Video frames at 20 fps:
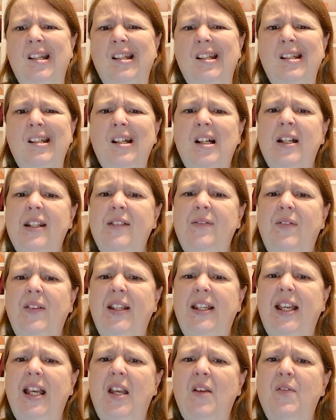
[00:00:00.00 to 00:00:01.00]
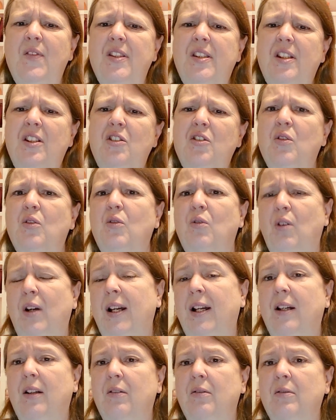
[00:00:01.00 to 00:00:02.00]
Not if the cave is
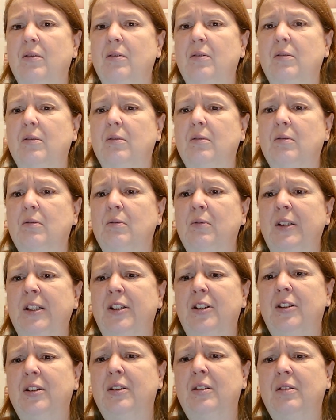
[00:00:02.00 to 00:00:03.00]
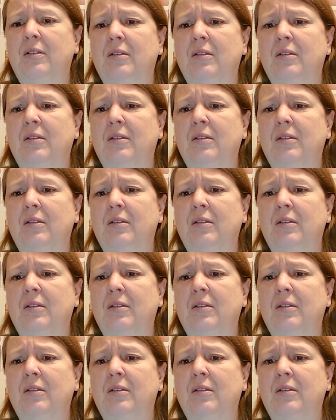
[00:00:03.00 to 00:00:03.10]
underground, which